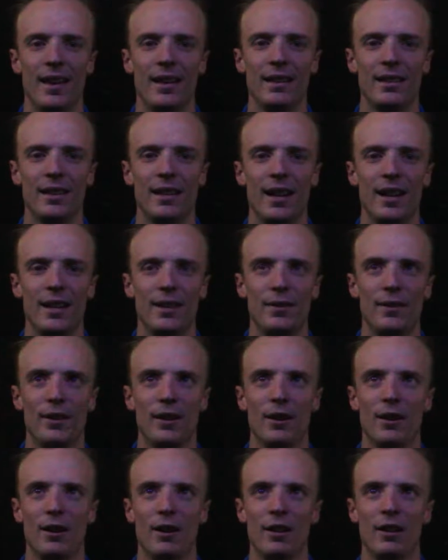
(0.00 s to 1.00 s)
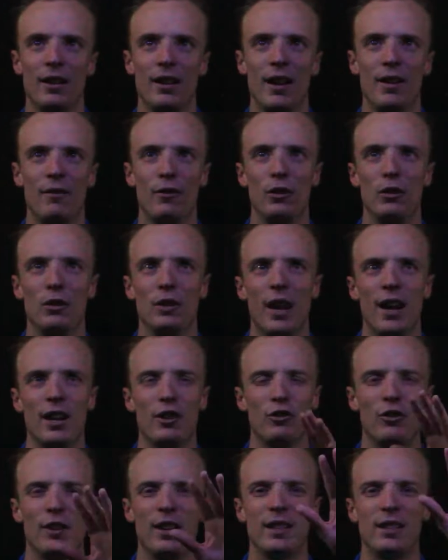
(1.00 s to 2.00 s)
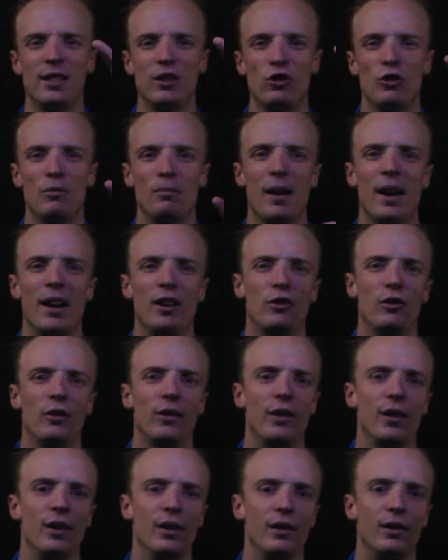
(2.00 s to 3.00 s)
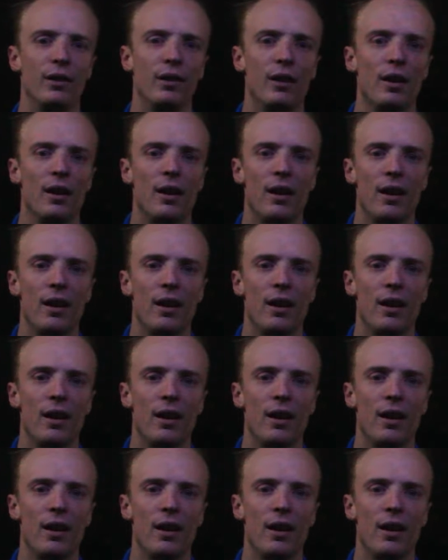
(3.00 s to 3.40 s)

In today's video, I'm going to have a look at transition matrices.